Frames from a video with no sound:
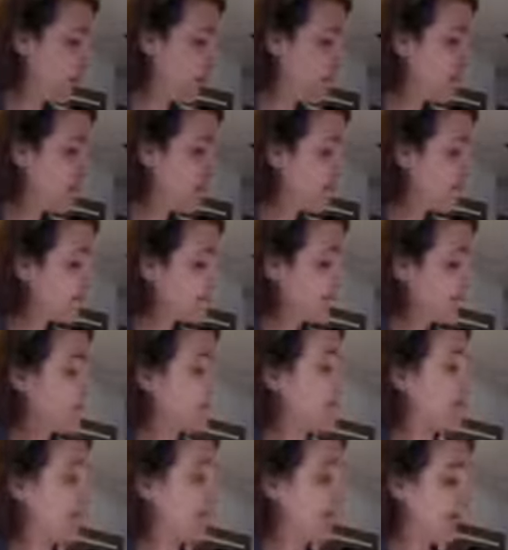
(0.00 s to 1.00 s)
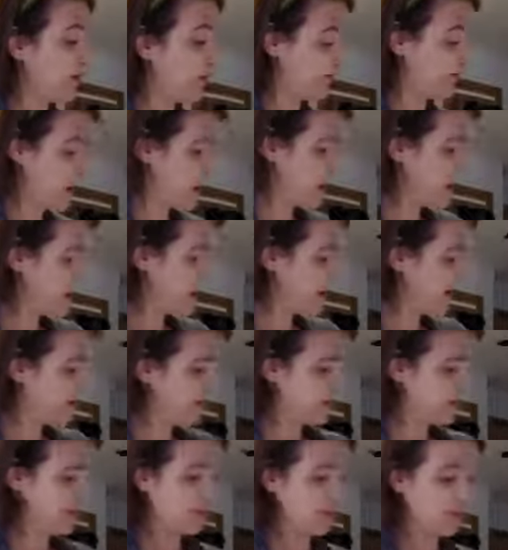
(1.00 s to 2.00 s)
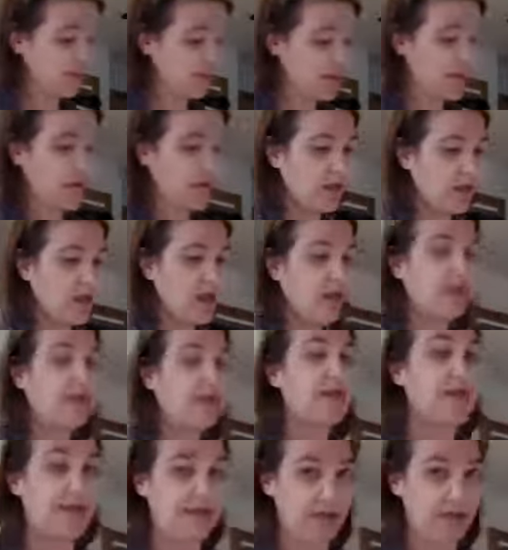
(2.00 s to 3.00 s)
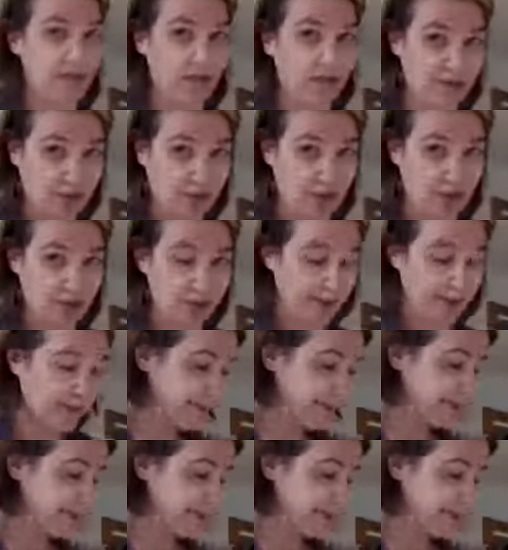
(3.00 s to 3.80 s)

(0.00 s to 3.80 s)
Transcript: But my motto is never enough garlic.